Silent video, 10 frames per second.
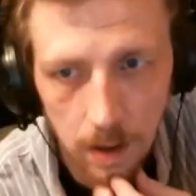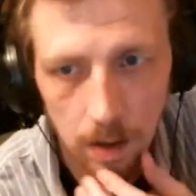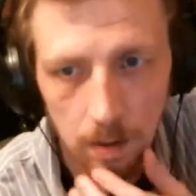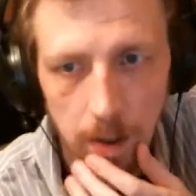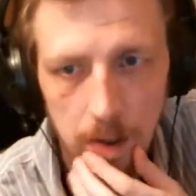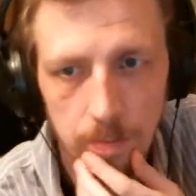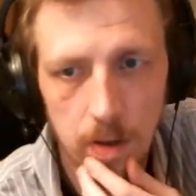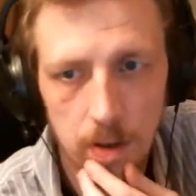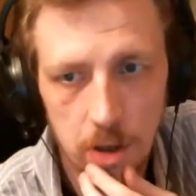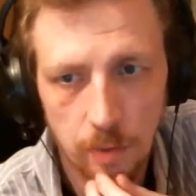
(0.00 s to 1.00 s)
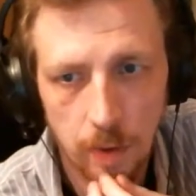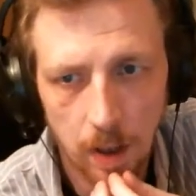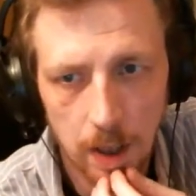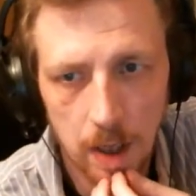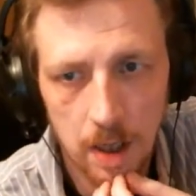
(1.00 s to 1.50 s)
but just
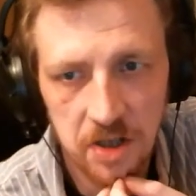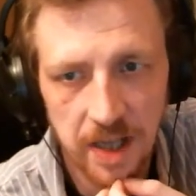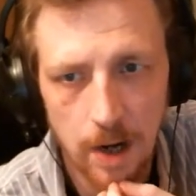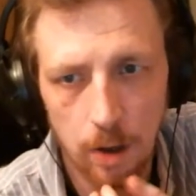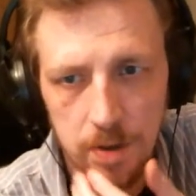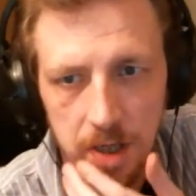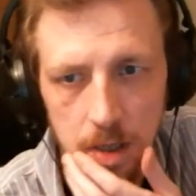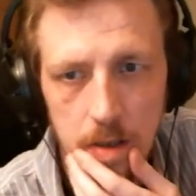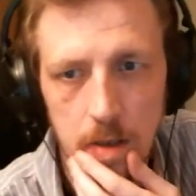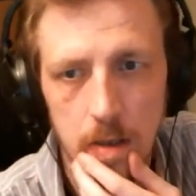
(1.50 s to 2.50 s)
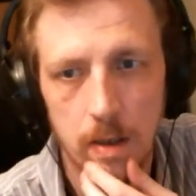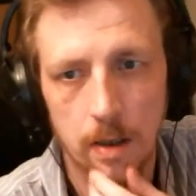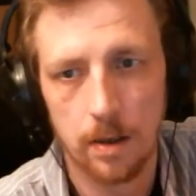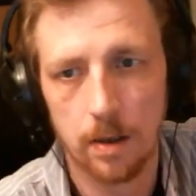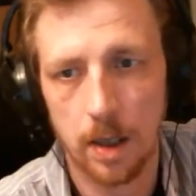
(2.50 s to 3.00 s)
quickly, Scarab says,
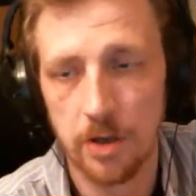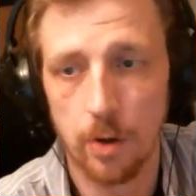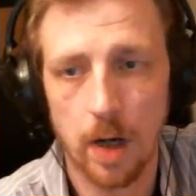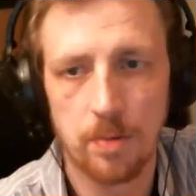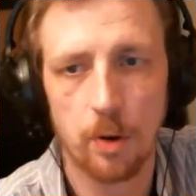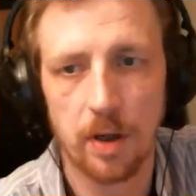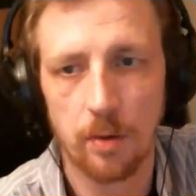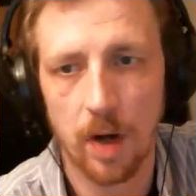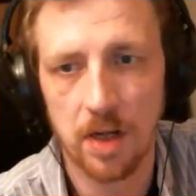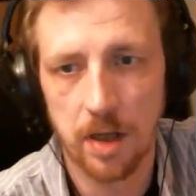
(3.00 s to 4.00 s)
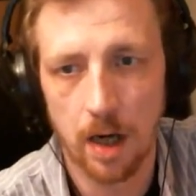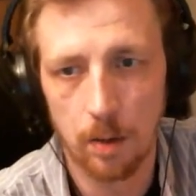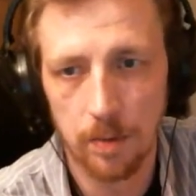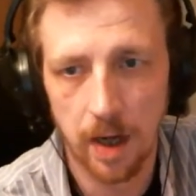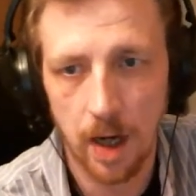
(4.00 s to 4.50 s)
and you're absolutely right,
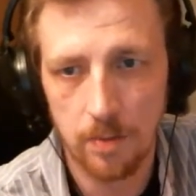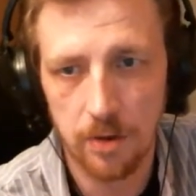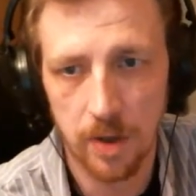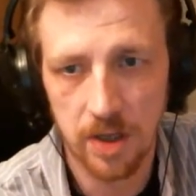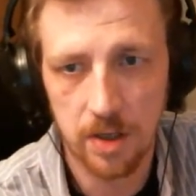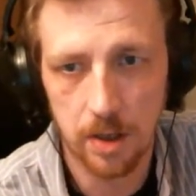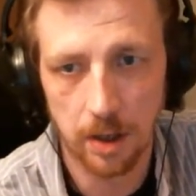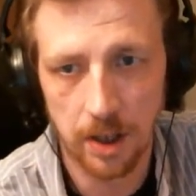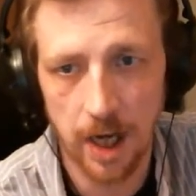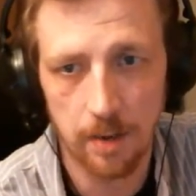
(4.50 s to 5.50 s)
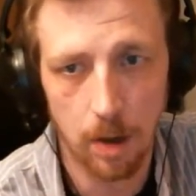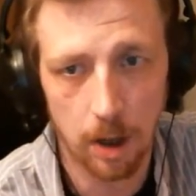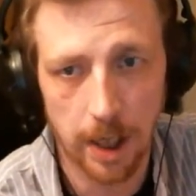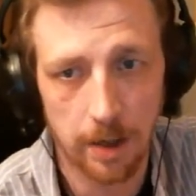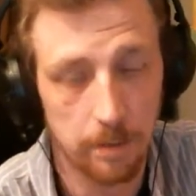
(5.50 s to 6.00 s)
Scarab. The hamster is Ken
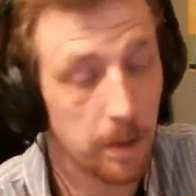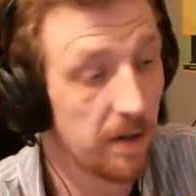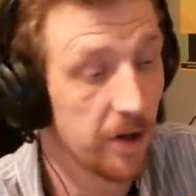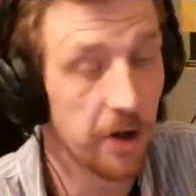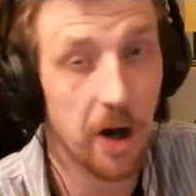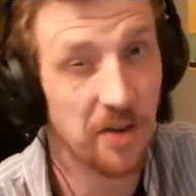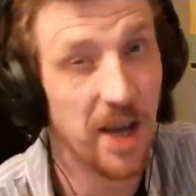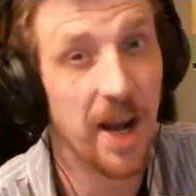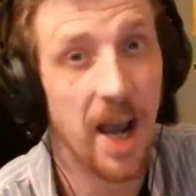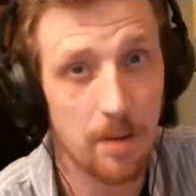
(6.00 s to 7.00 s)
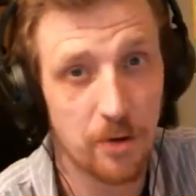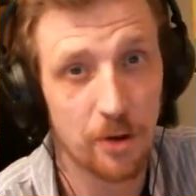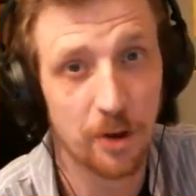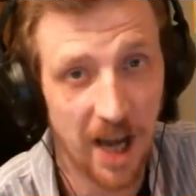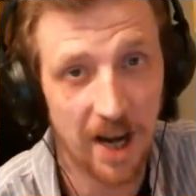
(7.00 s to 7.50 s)
Block, and believe it or not, that
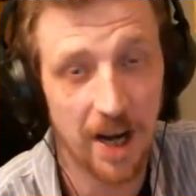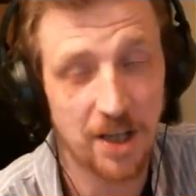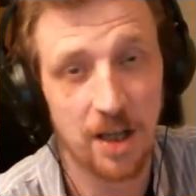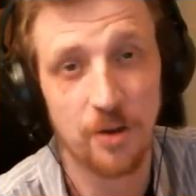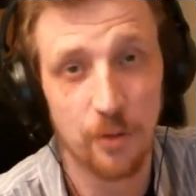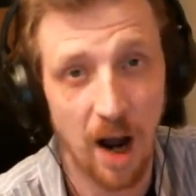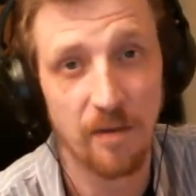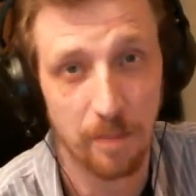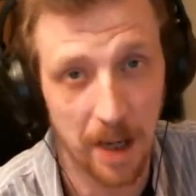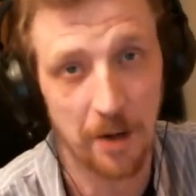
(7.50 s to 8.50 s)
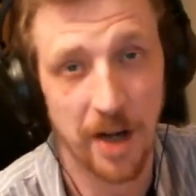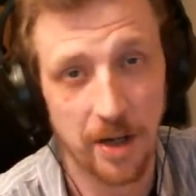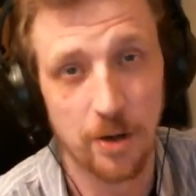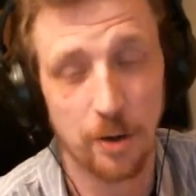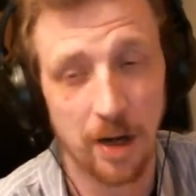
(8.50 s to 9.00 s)
hamster can actually drive better
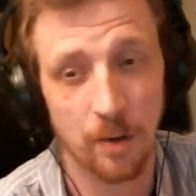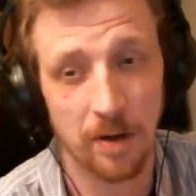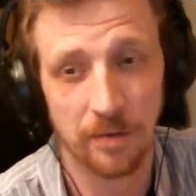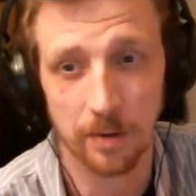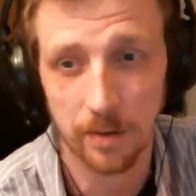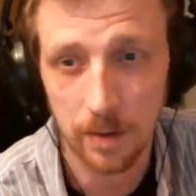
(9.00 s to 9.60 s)
than UKRifter.